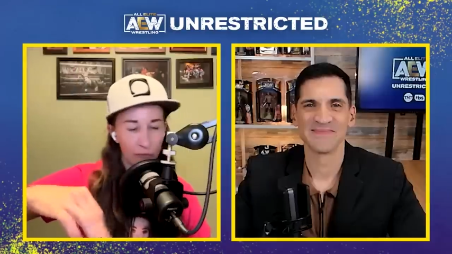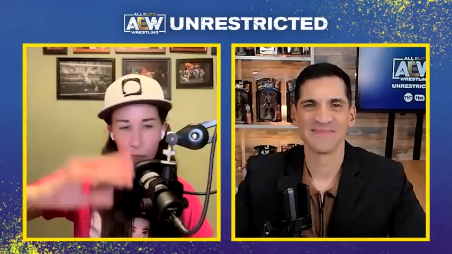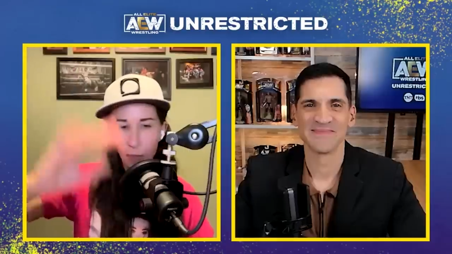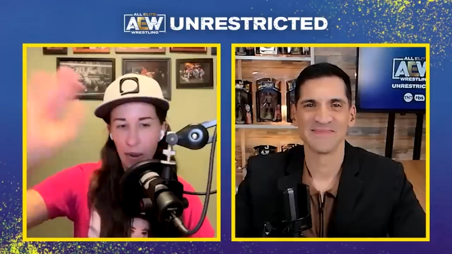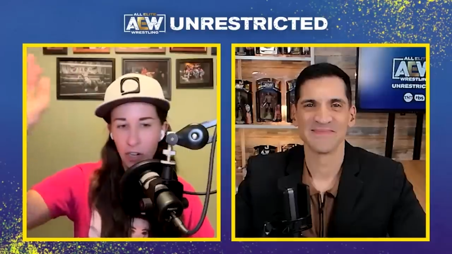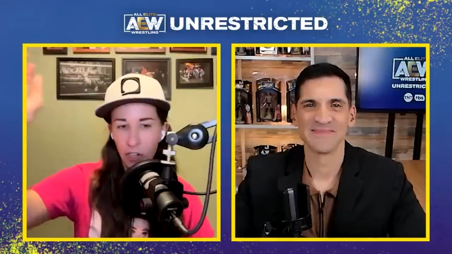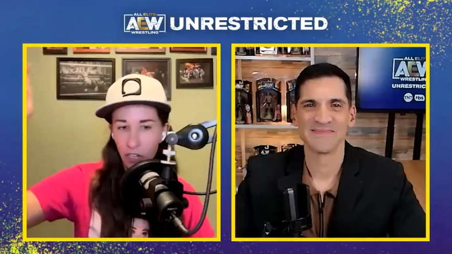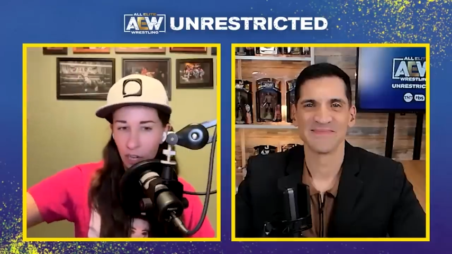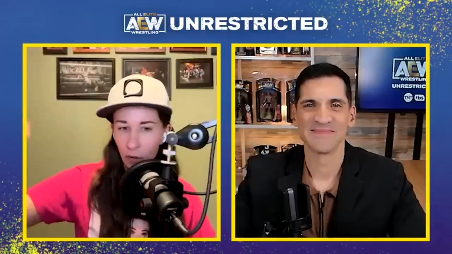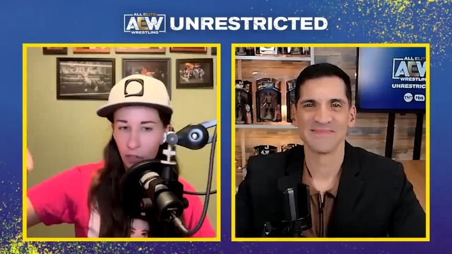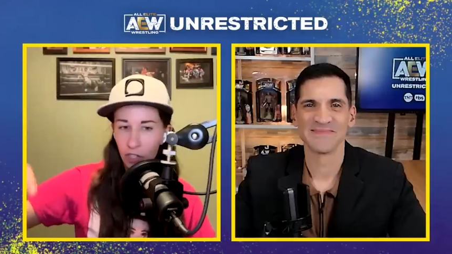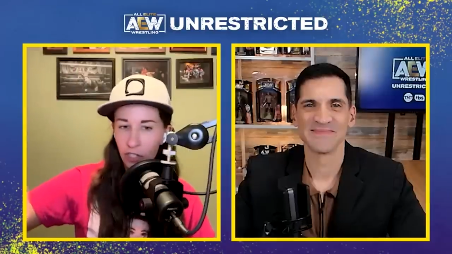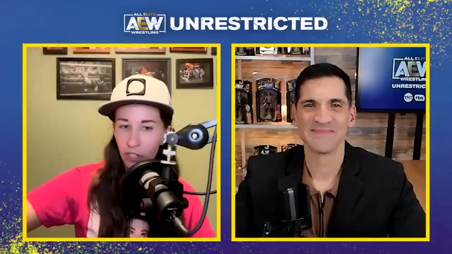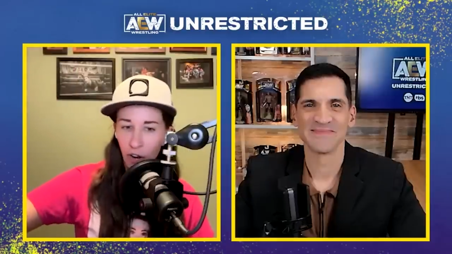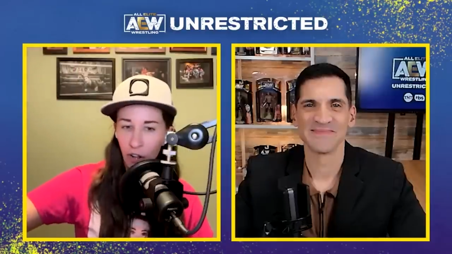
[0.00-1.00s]
Speaker 1: Spanish
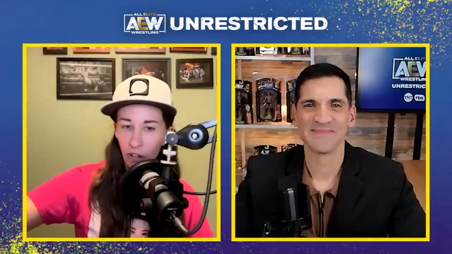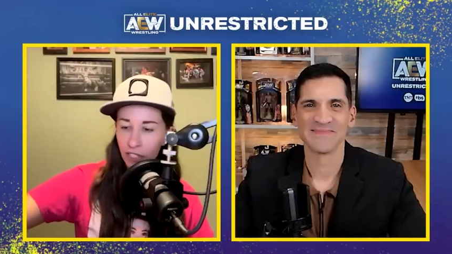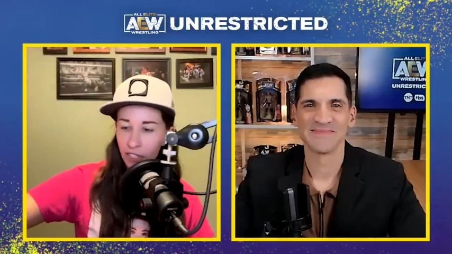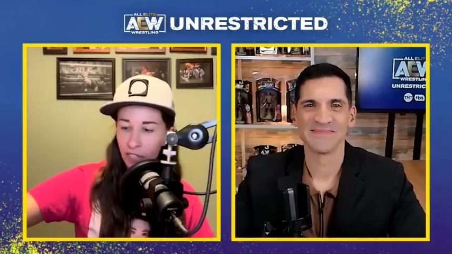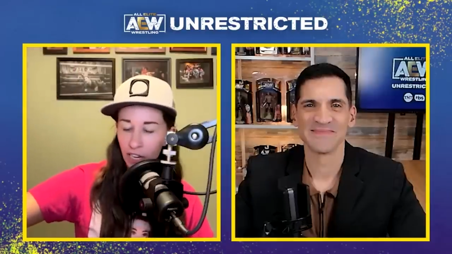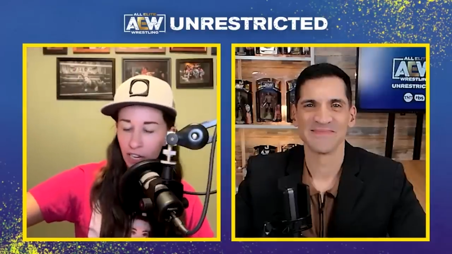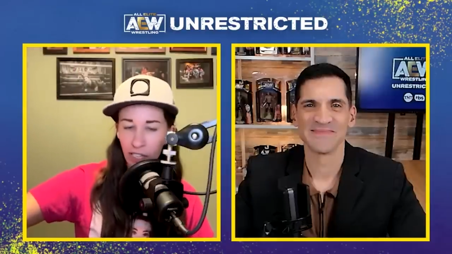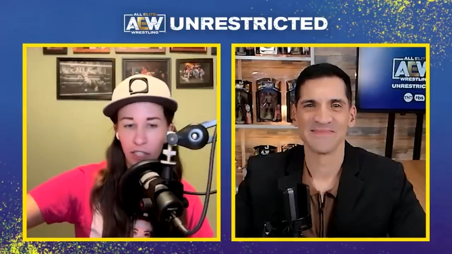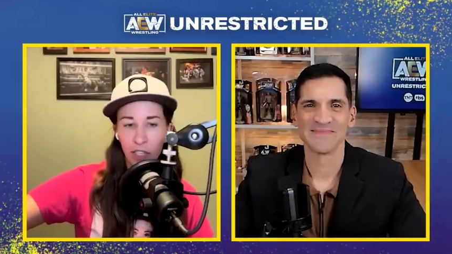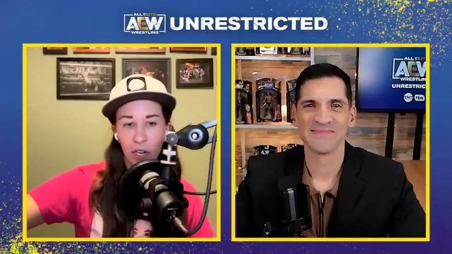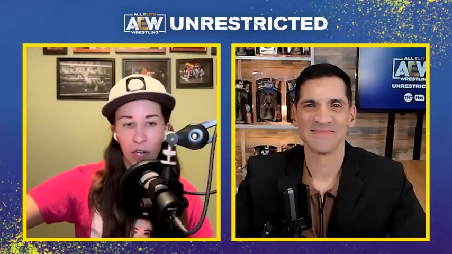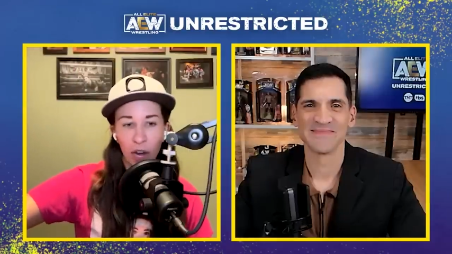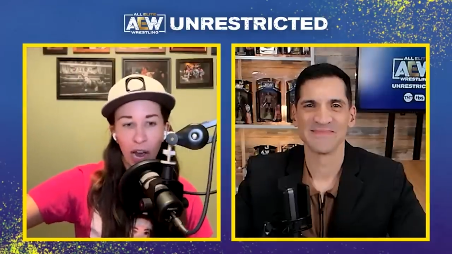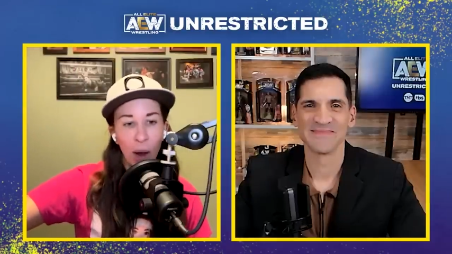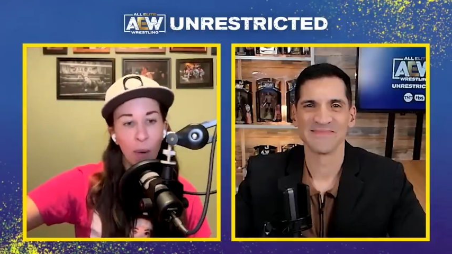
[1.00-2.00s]
languages and all these things.
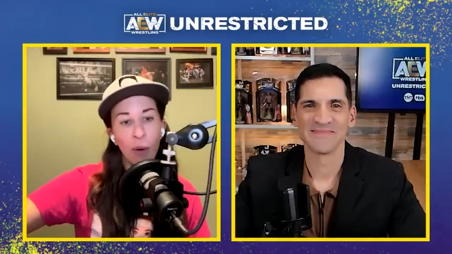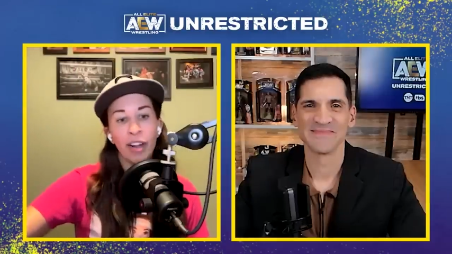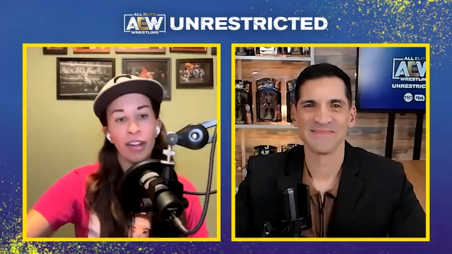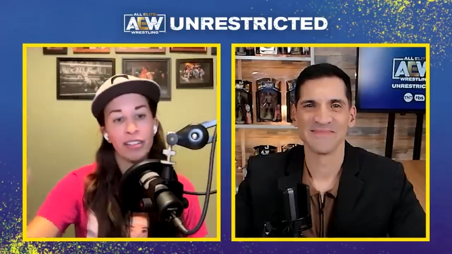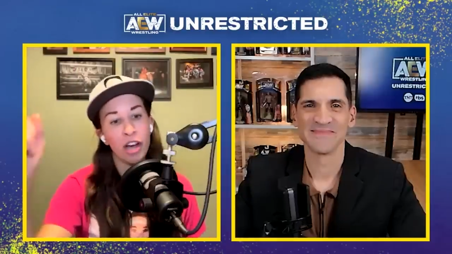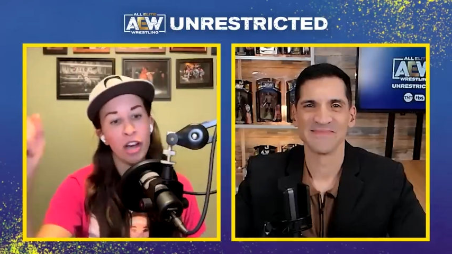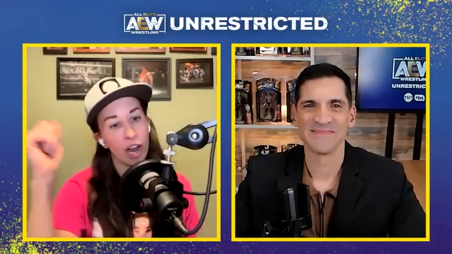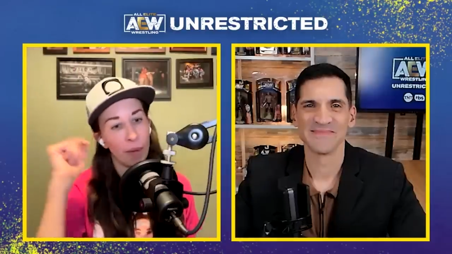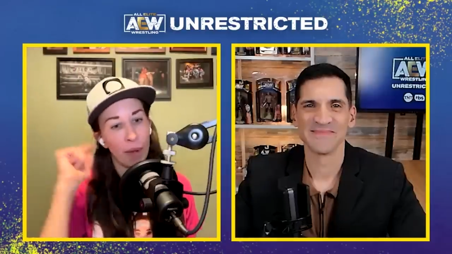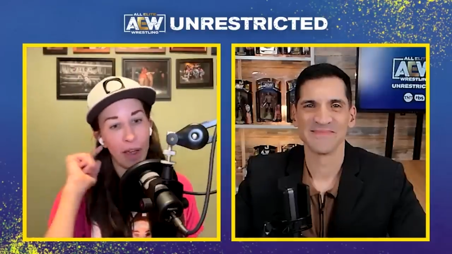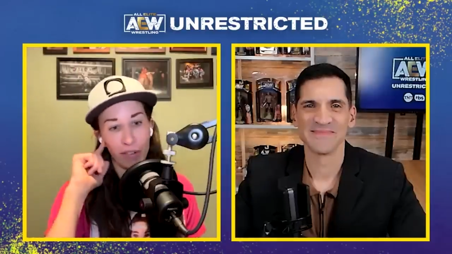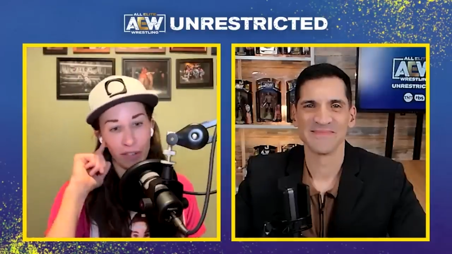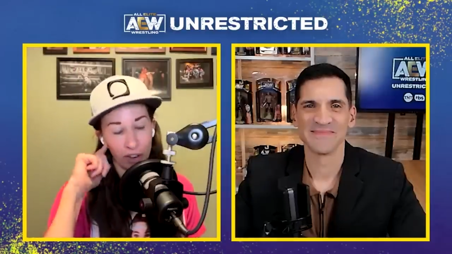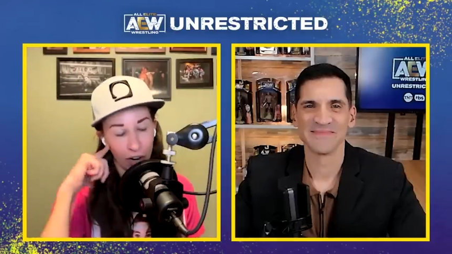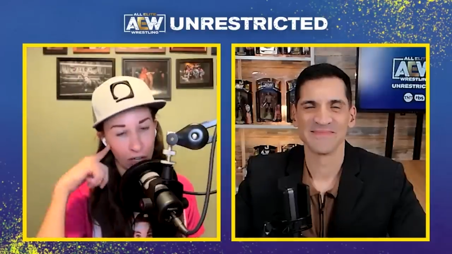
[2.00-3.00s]
I want to talk
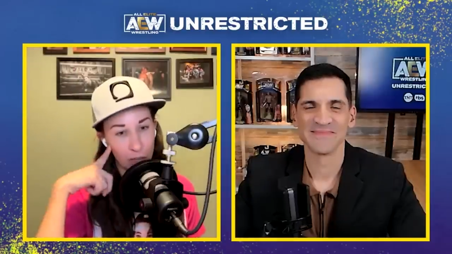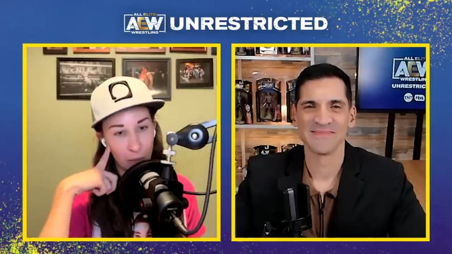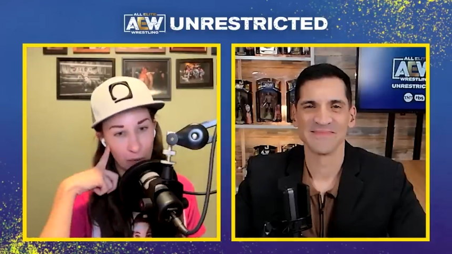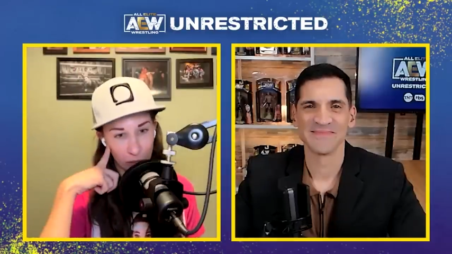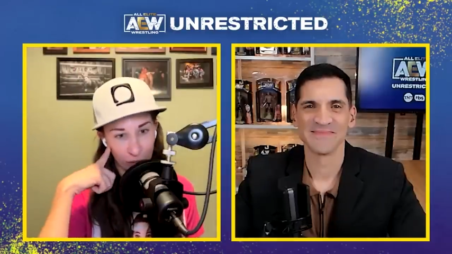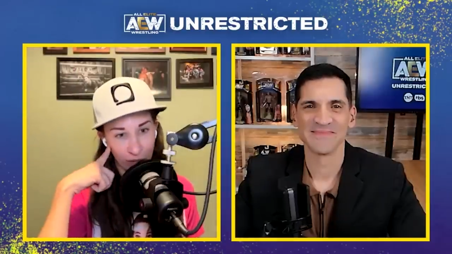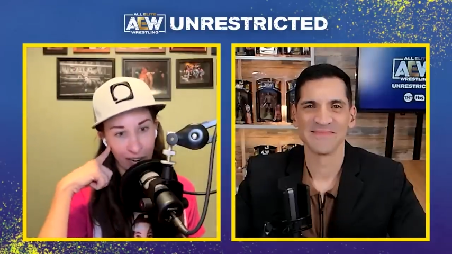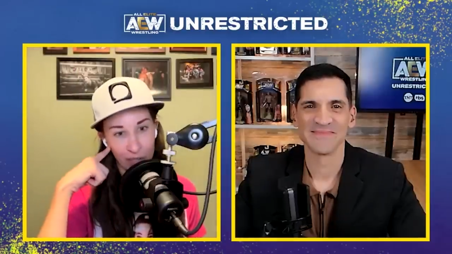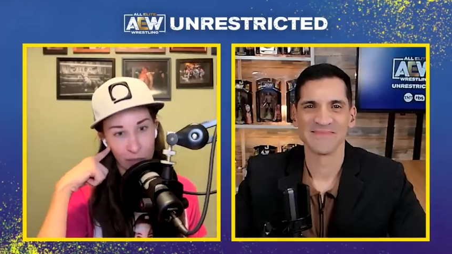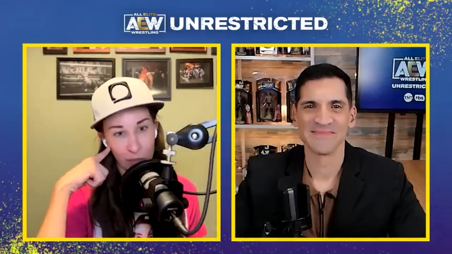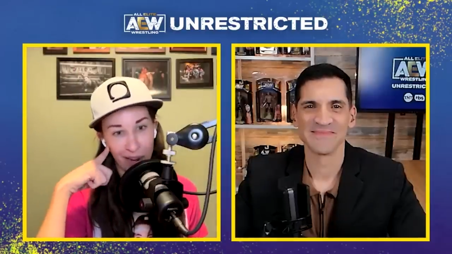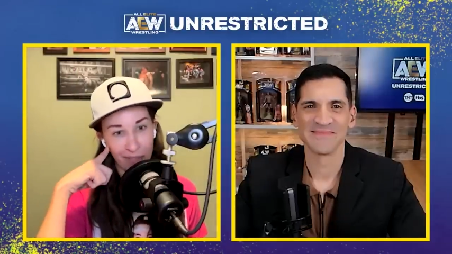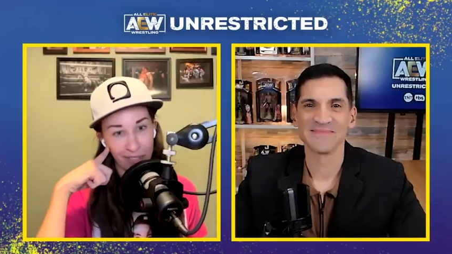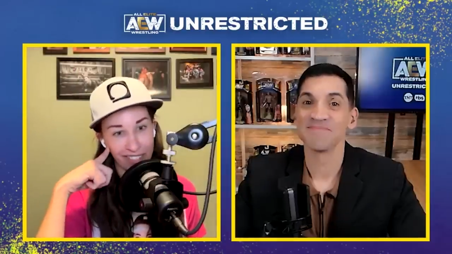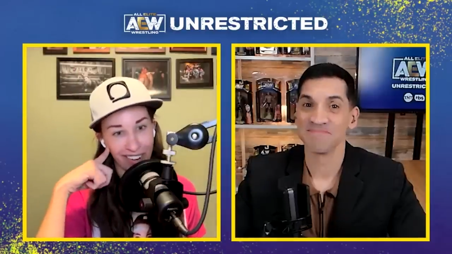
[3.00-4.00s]
about our special guest
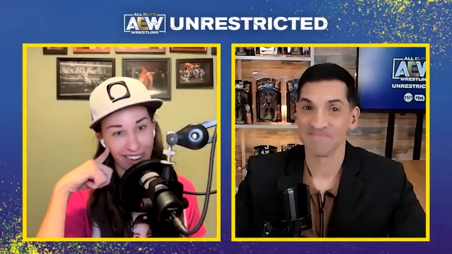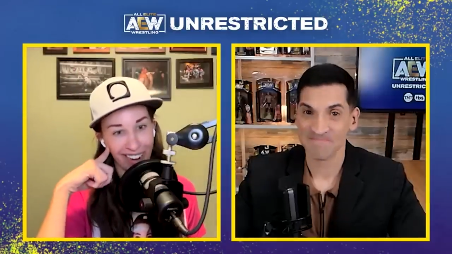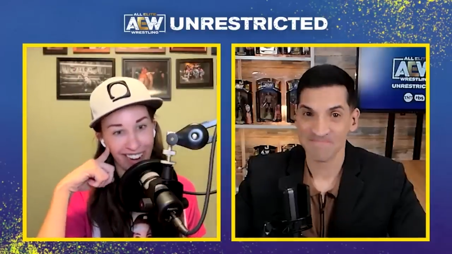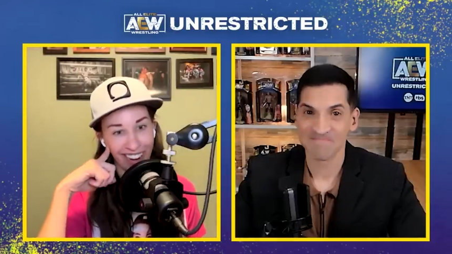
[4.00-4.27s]
we have today.